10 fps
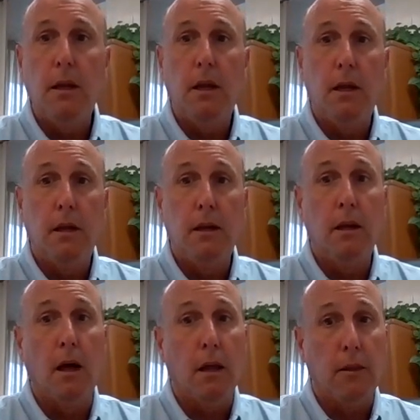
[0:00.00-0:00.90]
in
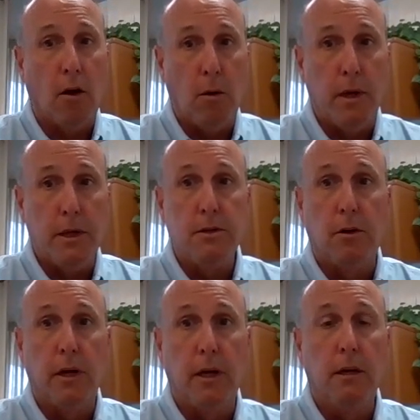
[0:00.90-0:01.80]
the hallways
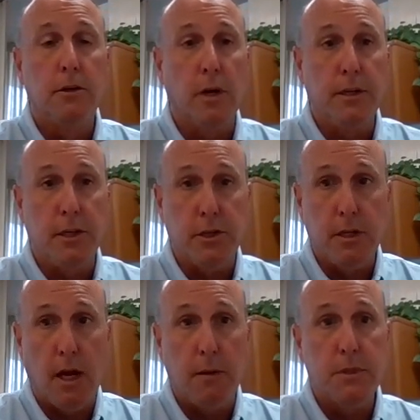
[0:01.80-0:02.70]
during transition
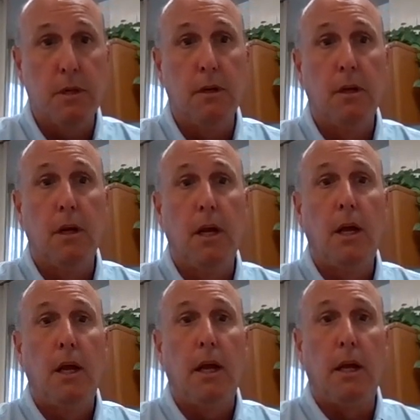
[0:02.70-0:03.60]
times,
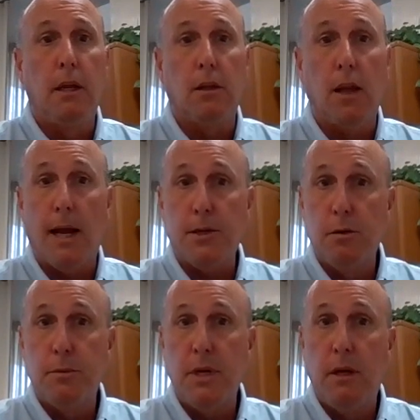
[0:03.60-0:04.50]
in
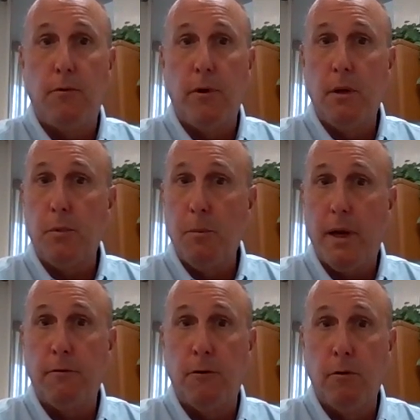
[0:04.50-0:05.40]
classrooms if we
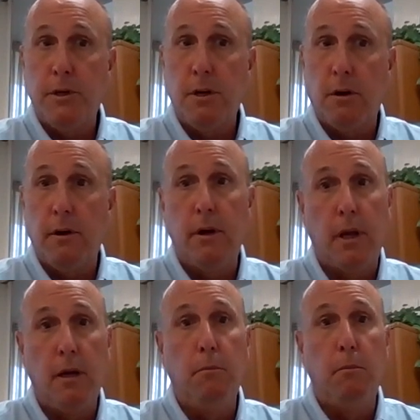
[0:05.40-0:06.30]
implement a full return.
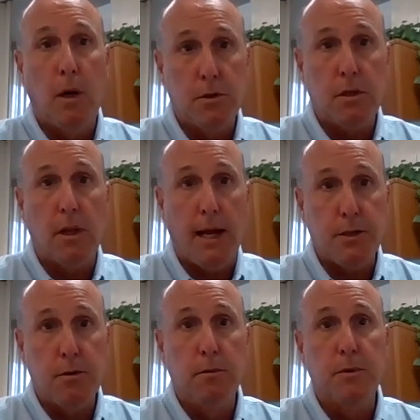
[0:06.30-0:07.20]
In most
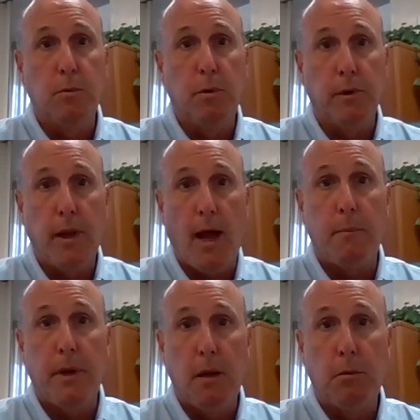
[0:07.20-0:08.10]
classrooms, we will
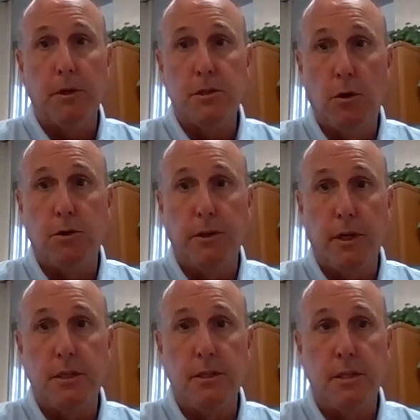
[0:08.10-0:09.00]
not be able to social
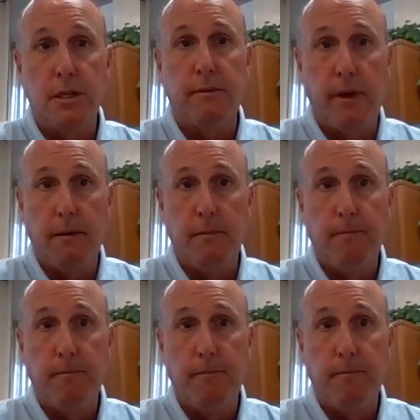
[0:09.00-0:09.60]
distance 6 feet.